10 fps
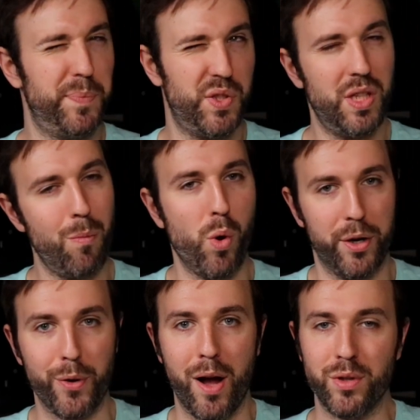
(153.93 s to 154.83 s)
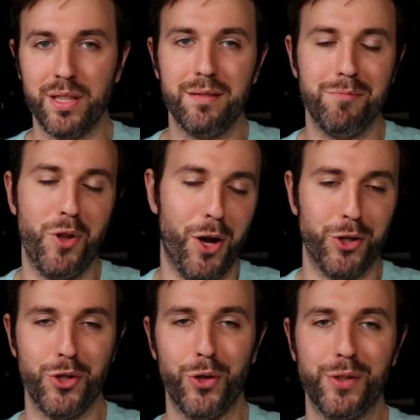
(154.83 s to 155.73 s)
somewhat grounded
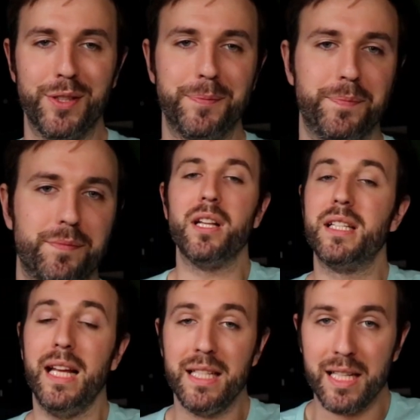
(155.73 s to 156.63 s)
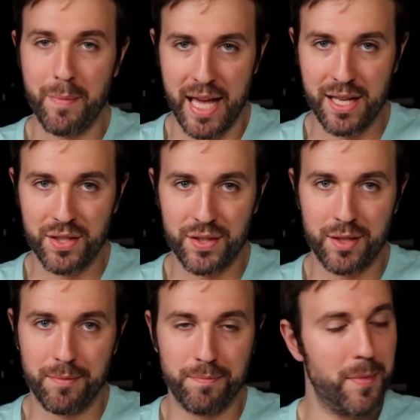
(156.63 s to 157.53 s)
young adult. While attending
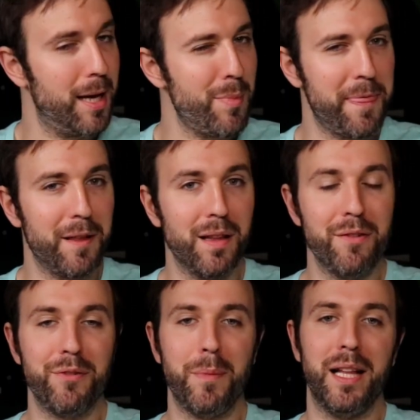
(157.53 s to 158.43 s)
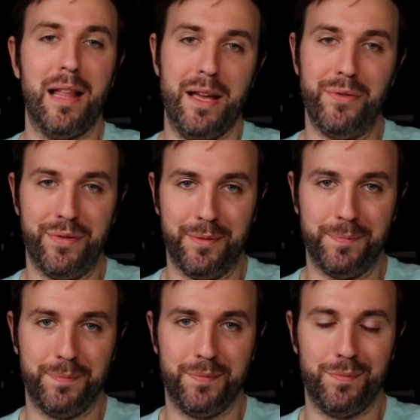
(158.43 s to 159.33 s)
Emmaus, I met the love of my life,
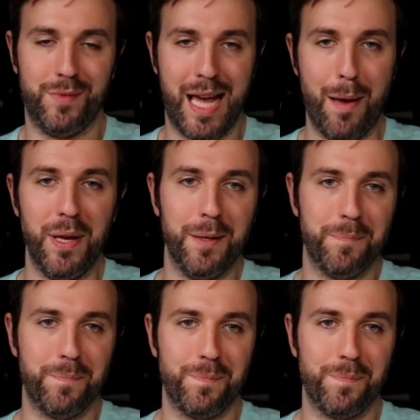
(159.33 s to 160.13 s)
Tabby.